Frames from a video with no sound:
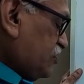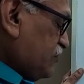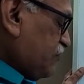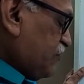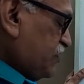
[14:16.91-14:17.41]

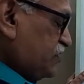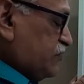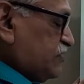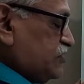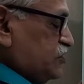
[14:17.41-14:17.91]
therefore first term
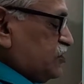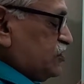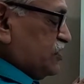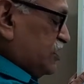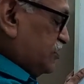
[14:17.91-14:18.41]
is 0,
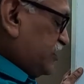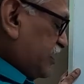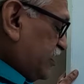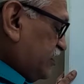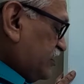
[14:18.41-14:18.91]

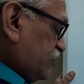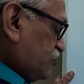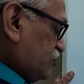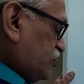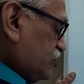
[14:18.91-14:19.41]
second is
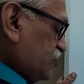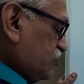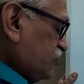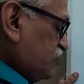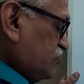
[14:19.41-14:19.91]
also 0